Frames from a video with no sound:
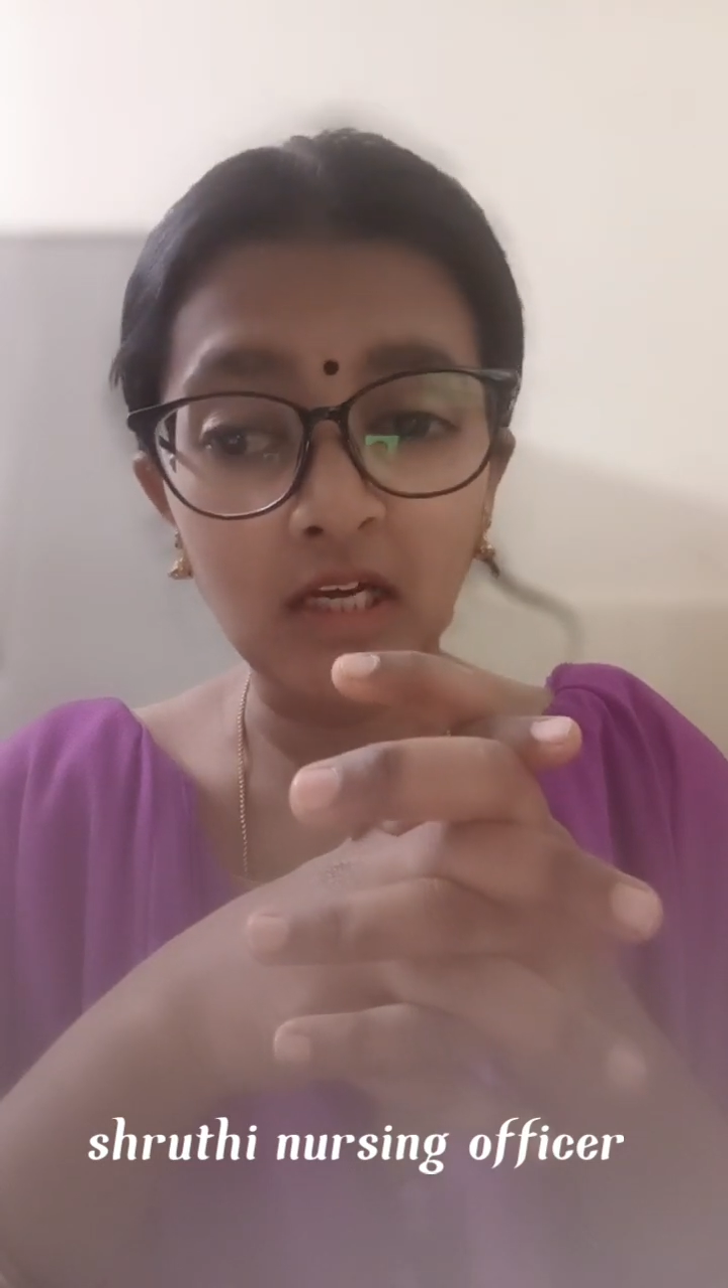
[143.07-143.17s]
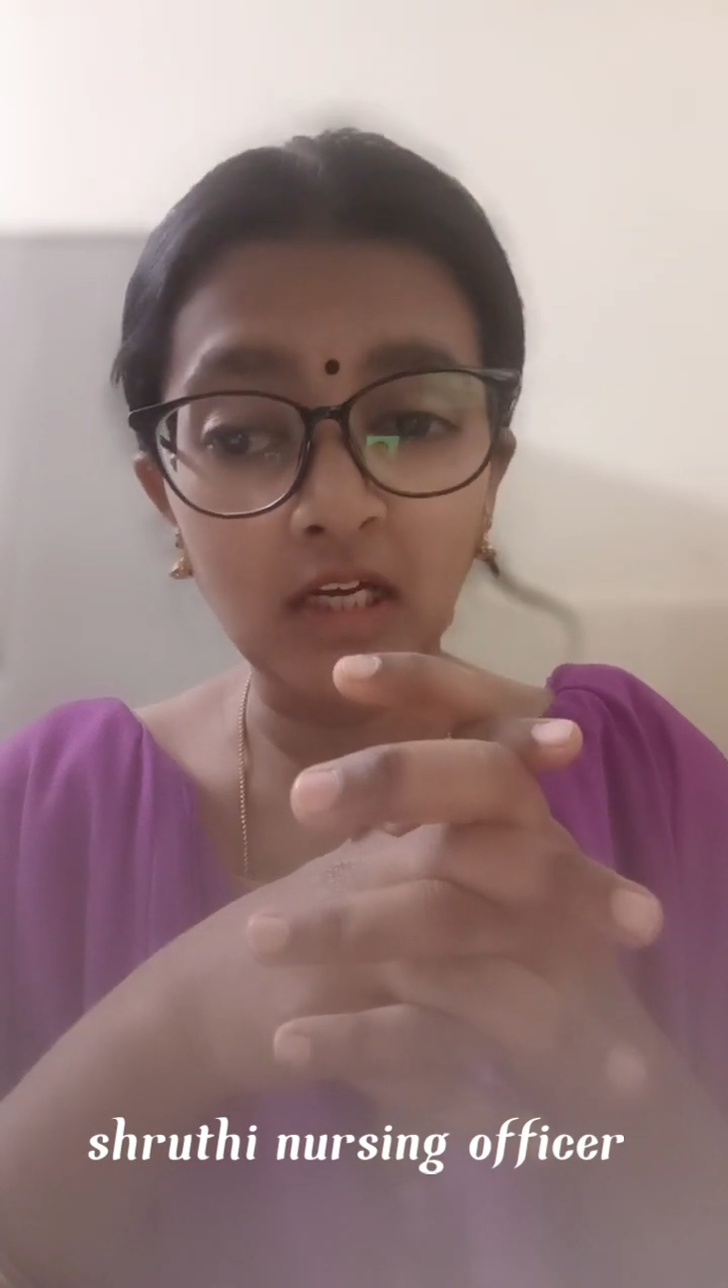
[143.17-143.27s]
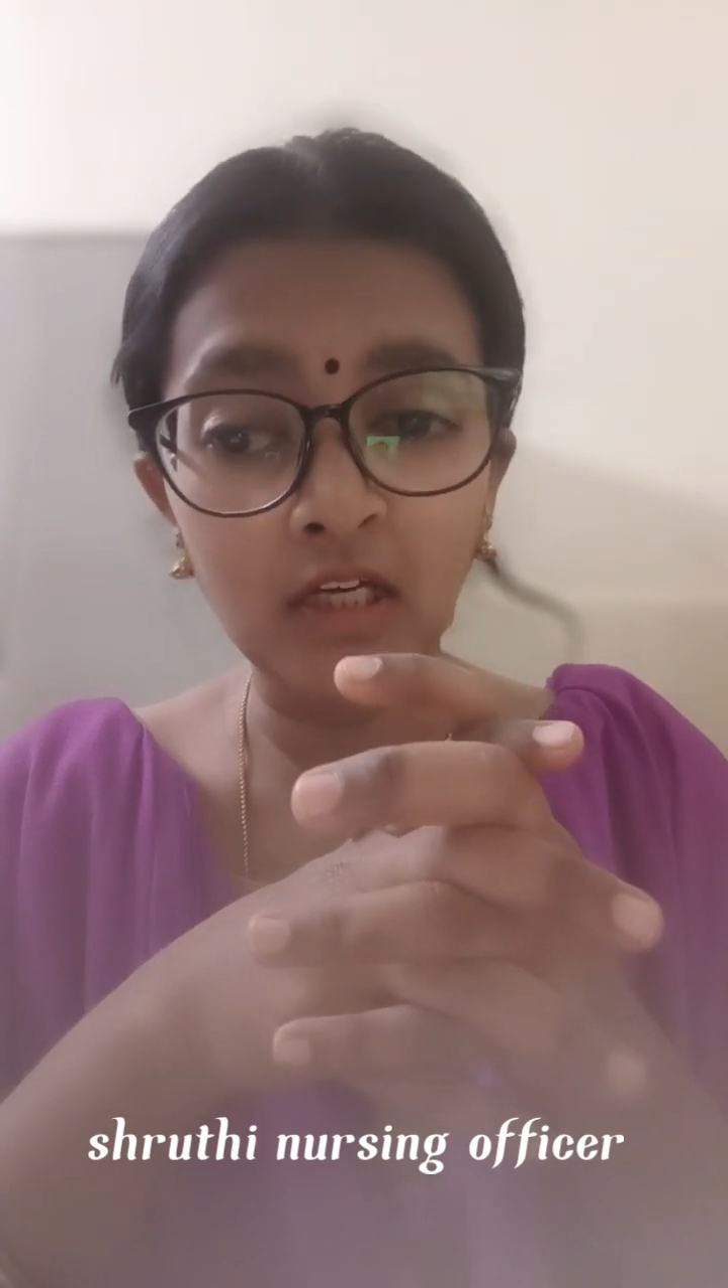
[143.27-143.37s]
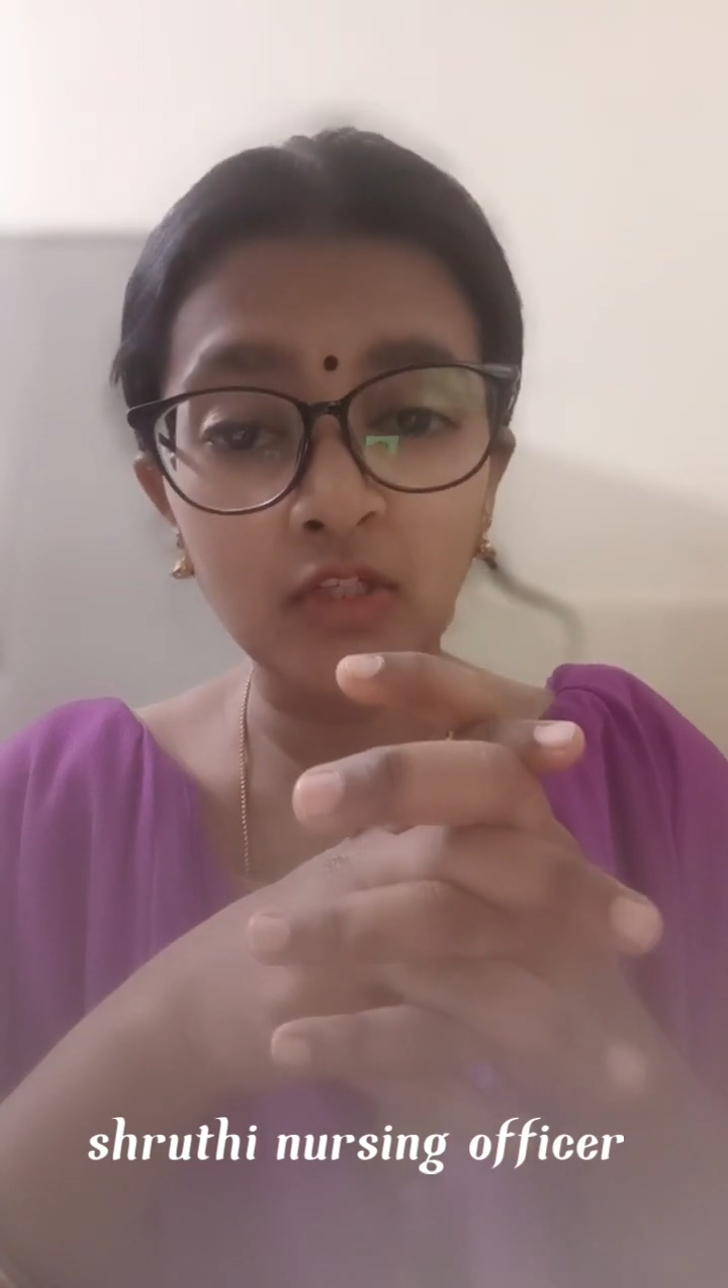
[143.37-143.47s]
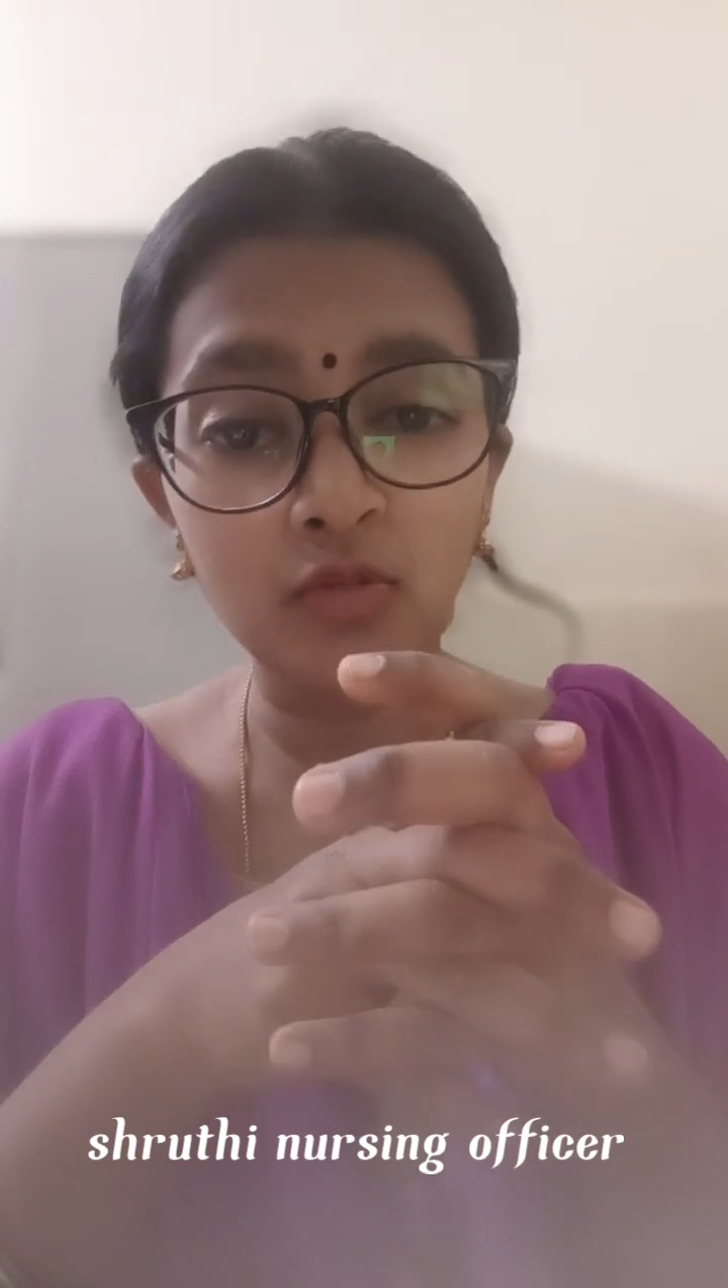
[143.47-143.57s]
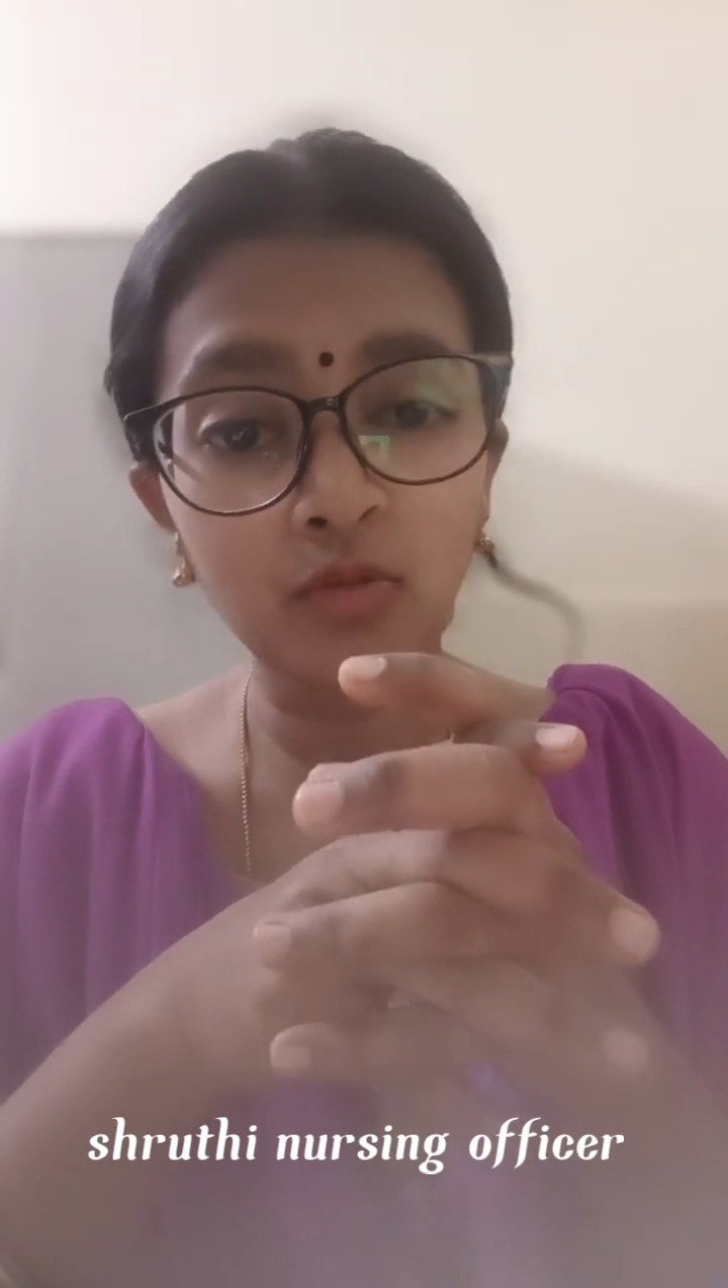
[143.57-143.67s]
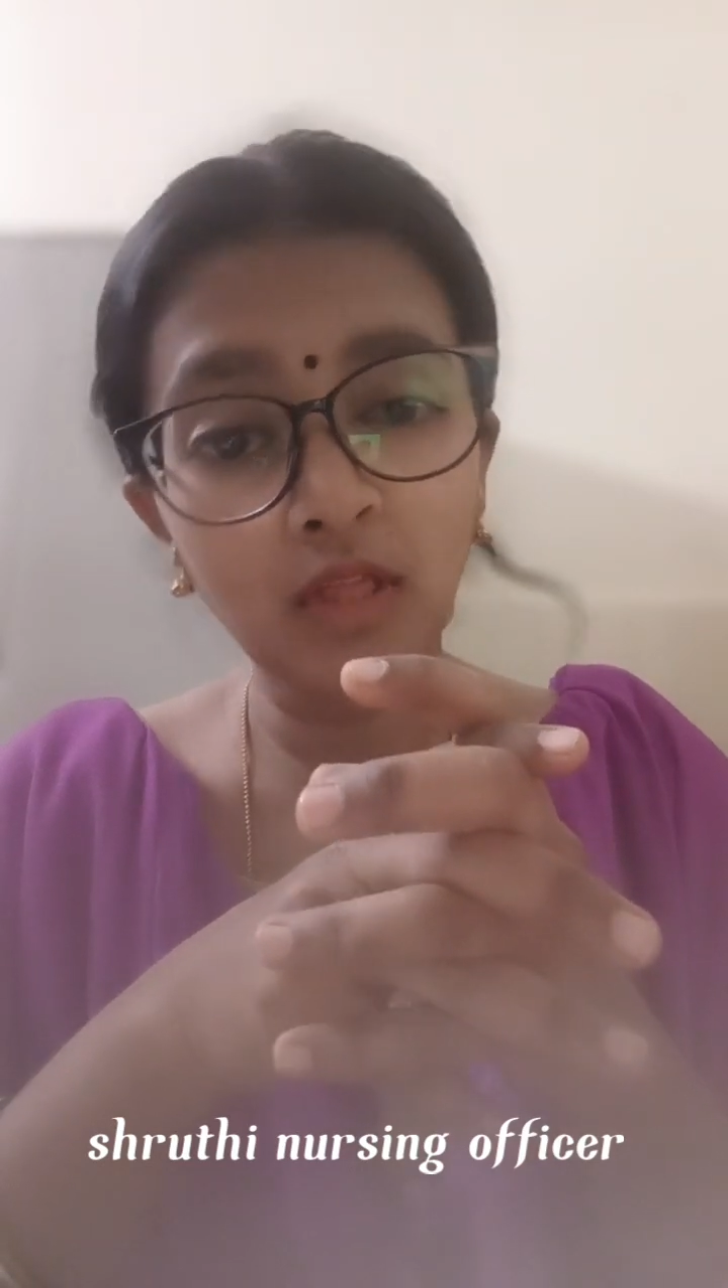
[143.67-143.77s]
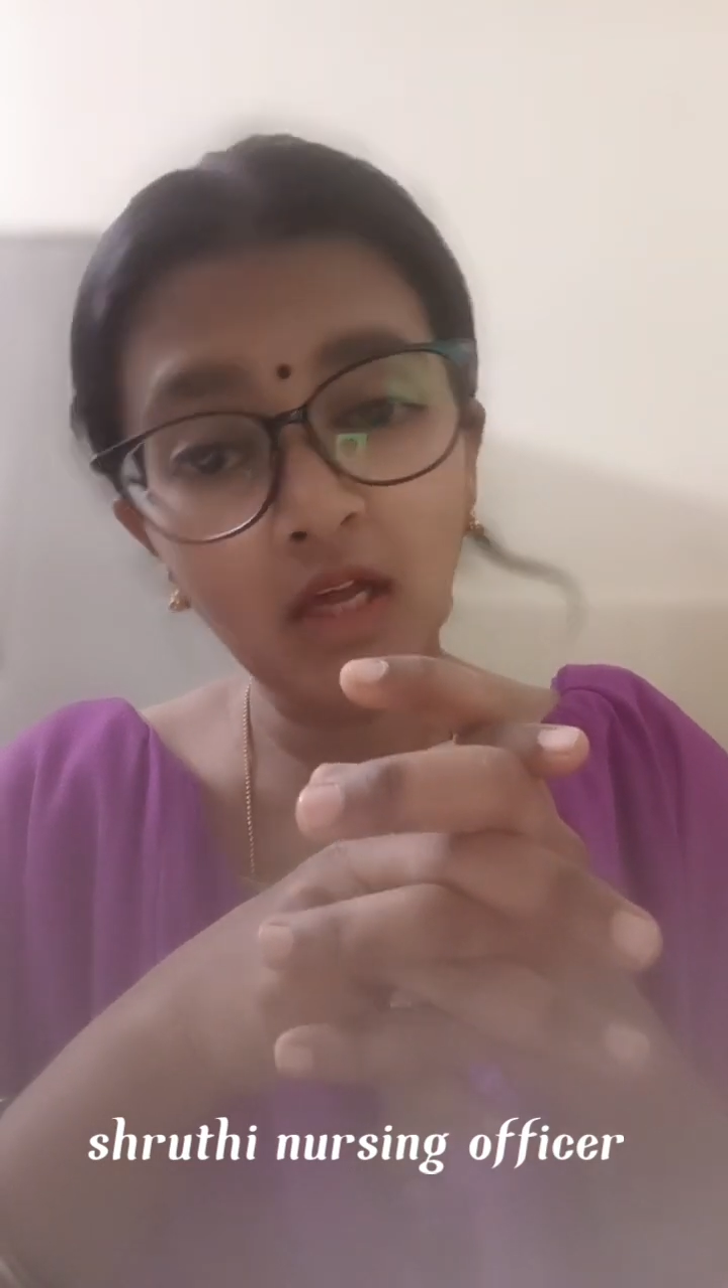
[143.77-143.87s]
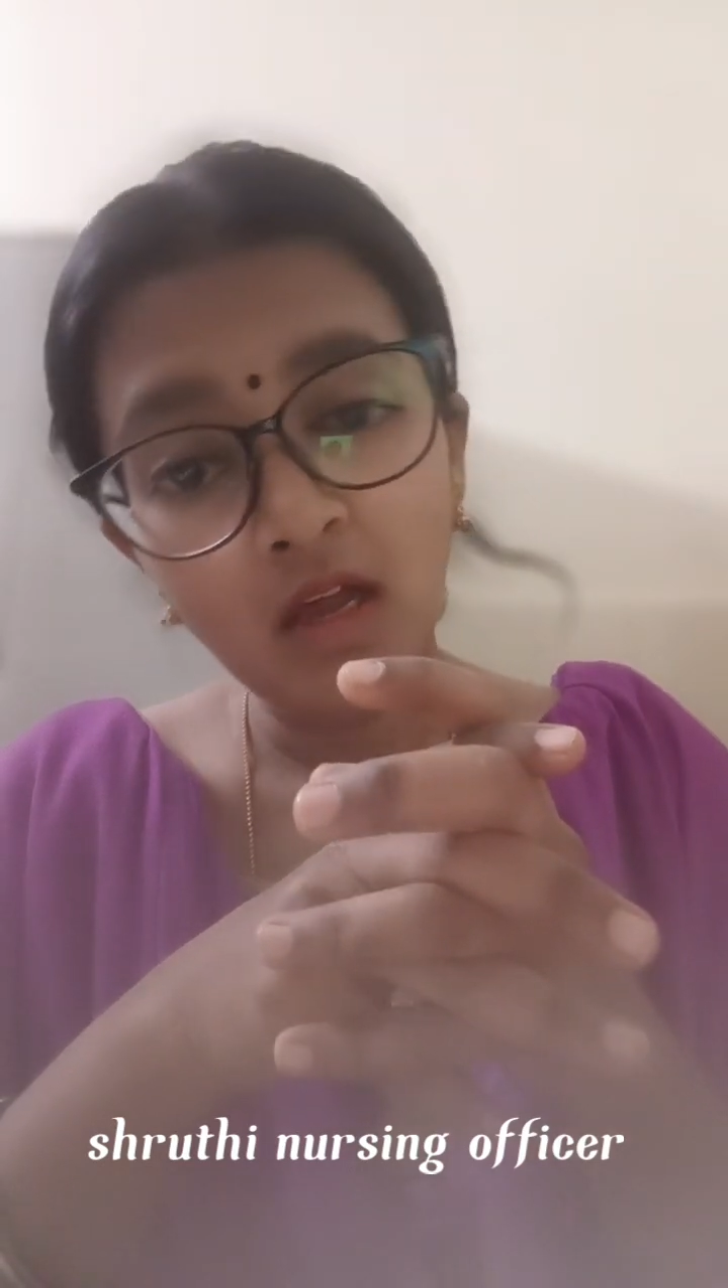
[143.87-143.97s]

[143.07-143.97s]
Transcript: lead to the